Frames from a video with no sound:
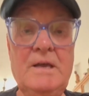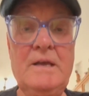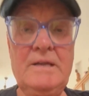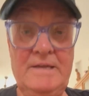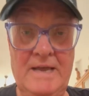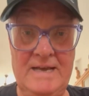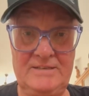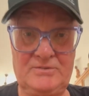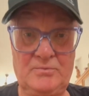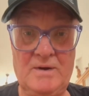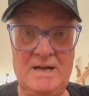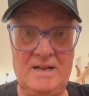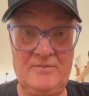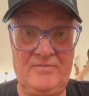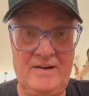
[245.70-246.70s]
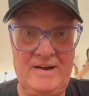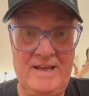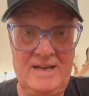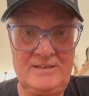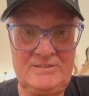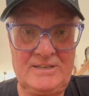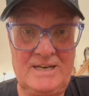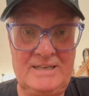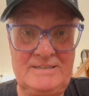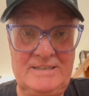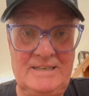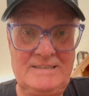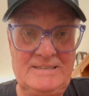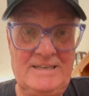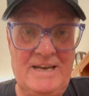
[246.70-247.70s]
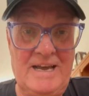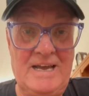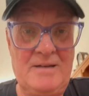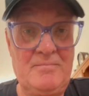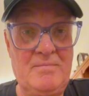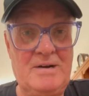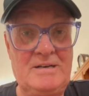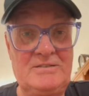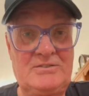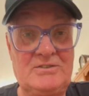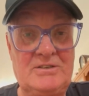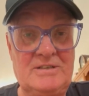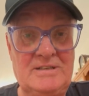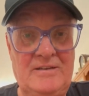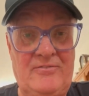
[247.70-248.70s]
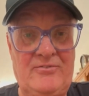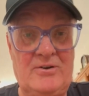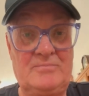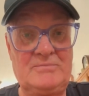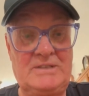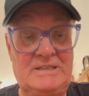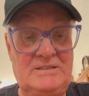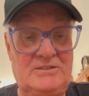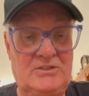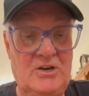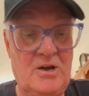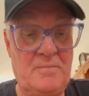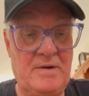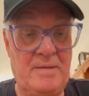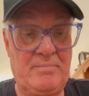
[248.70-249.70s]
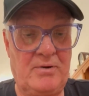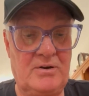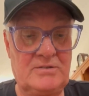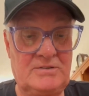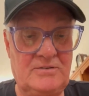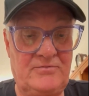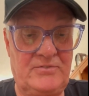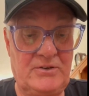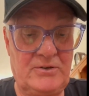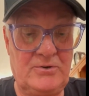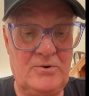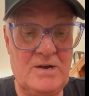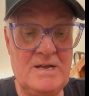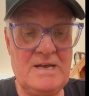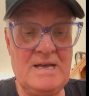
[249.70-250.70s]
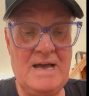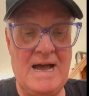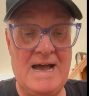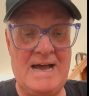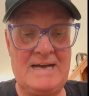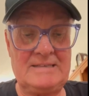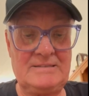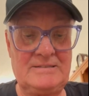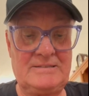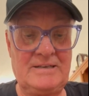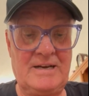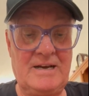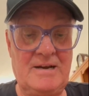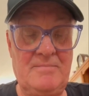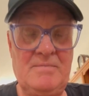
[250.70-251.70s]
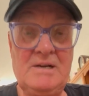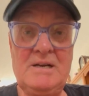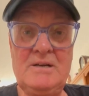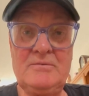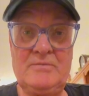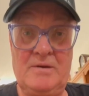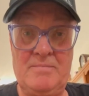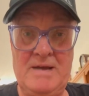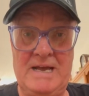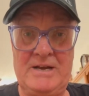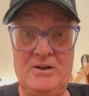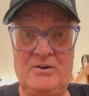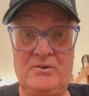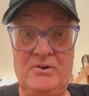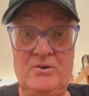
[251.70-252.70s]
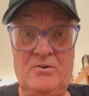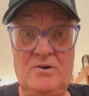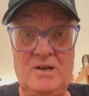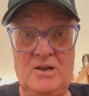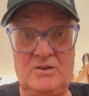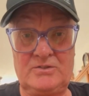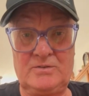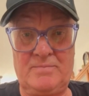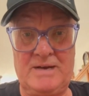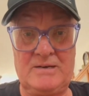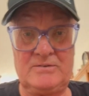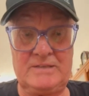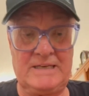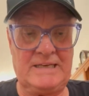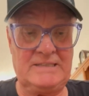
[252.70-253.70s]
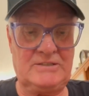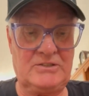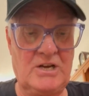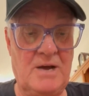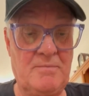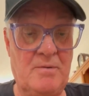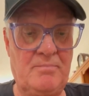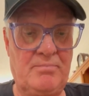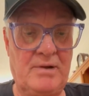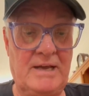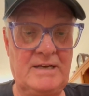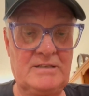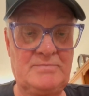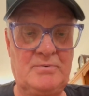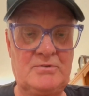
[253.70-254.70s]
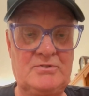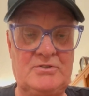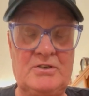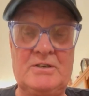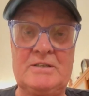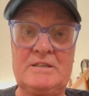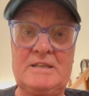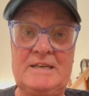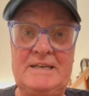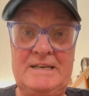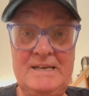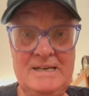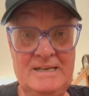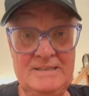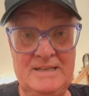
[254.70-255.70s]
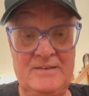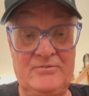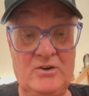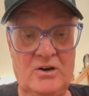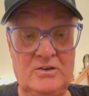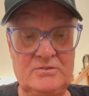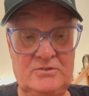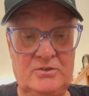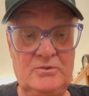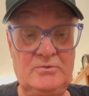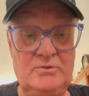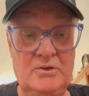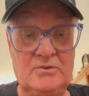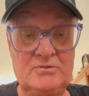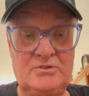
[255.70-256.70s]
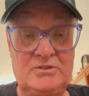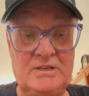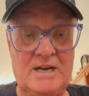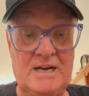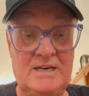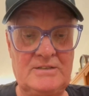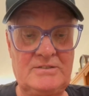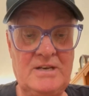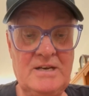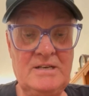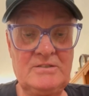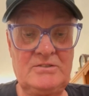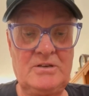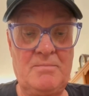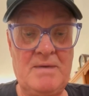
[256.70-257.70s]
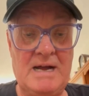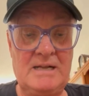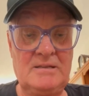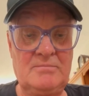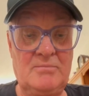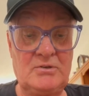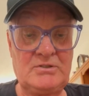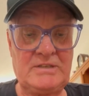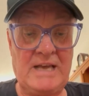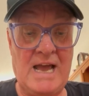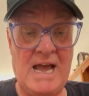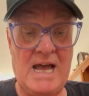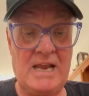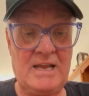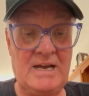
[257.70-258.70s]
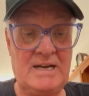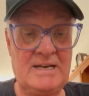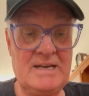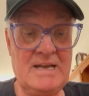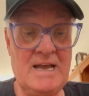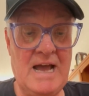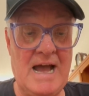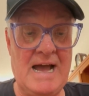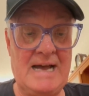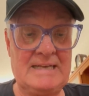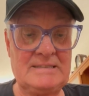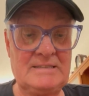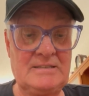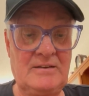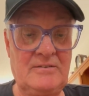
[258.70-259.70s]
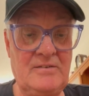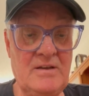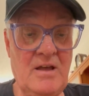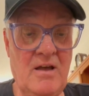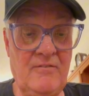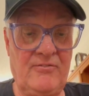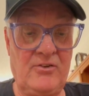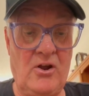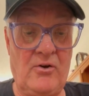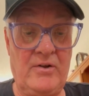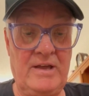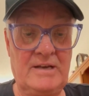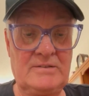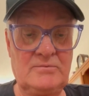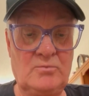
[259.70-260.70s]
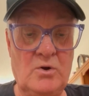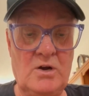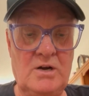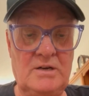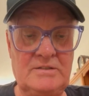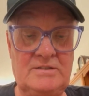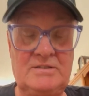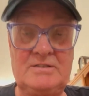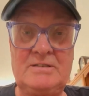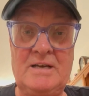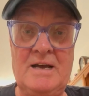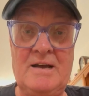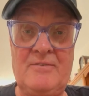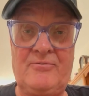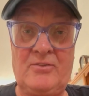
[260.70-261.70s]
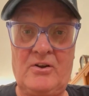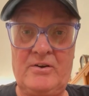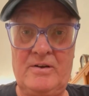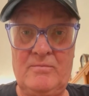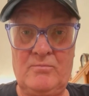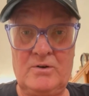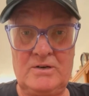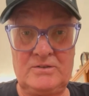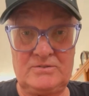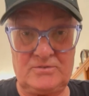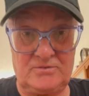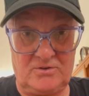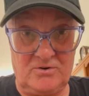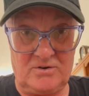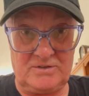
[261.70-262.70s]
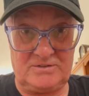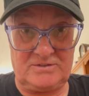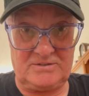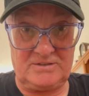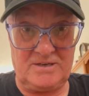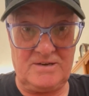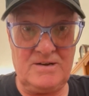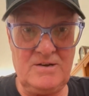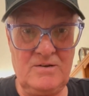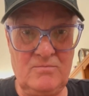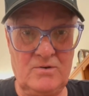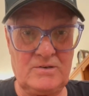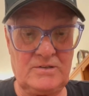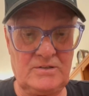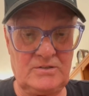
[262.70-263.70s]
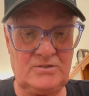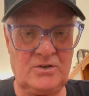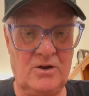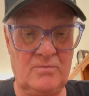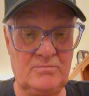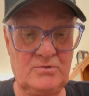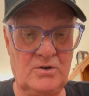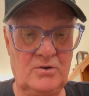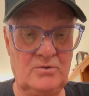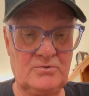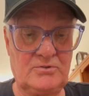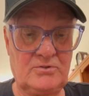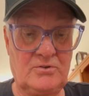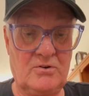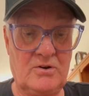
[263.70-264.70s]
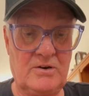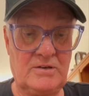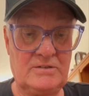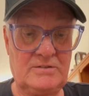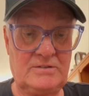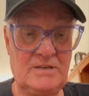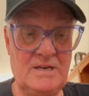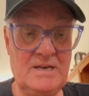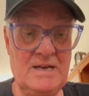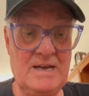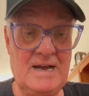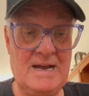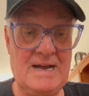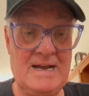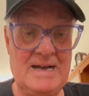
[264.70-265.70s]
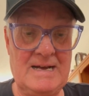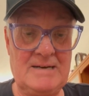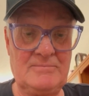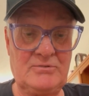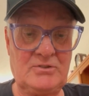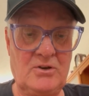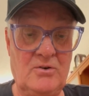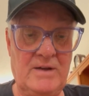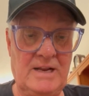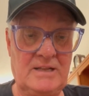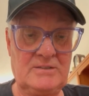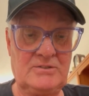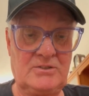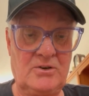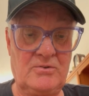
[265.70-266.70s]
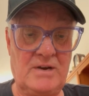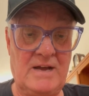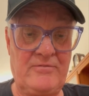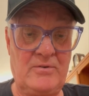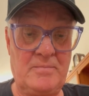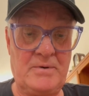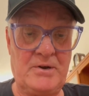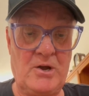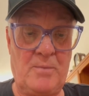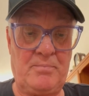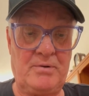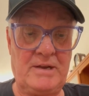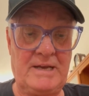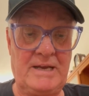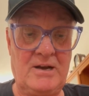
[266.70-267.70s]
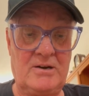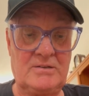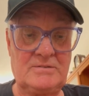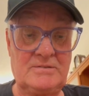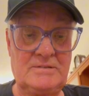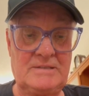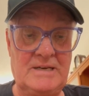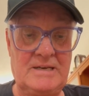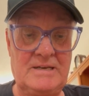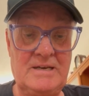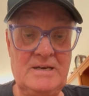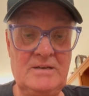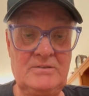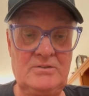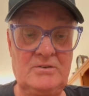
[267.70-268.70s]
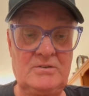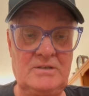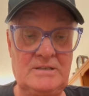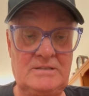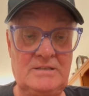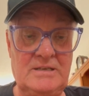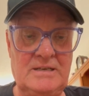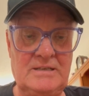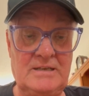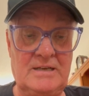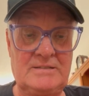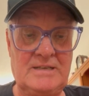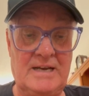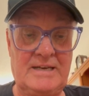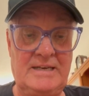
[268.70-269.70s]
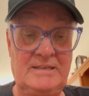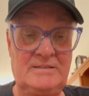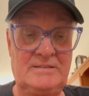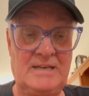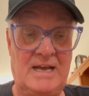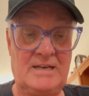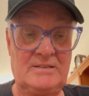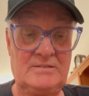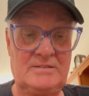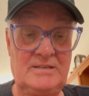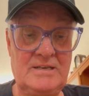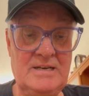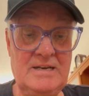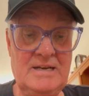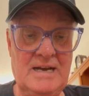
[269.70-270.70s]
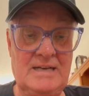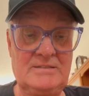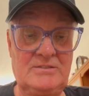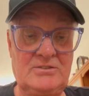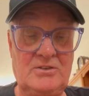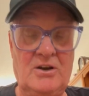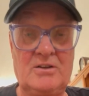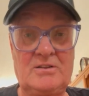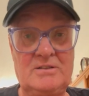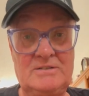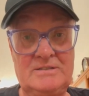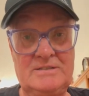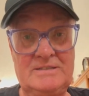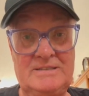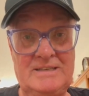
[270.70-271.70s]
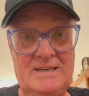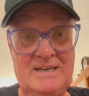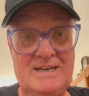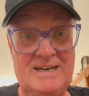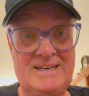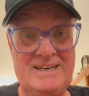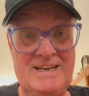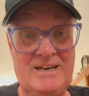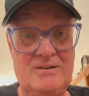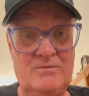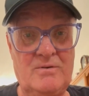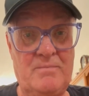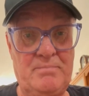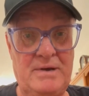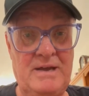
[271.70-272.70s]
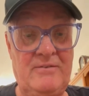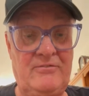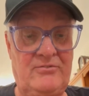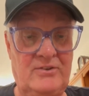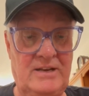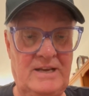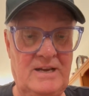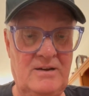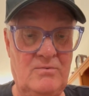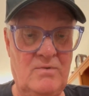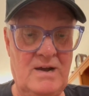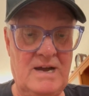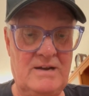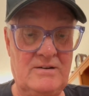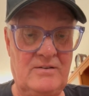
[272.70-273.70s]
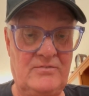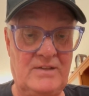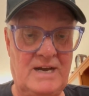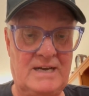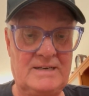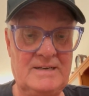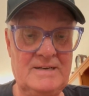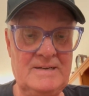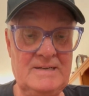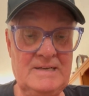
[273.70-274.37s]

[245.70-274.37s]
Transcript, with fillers: Yes, well, very exciting game, uh, certainly from the Germany point of view. And um, we may not know a lot about the German players, but certainly they've got two young stars, Jamal Musiala and uh, Florian Wirtz. Uh, Florian Wirtz, of course, uh, one of the top goal scorers um, so England don't have a monopoly on uh, young at uh, attacking talent, and Scotland uh, are now painfully aware of that.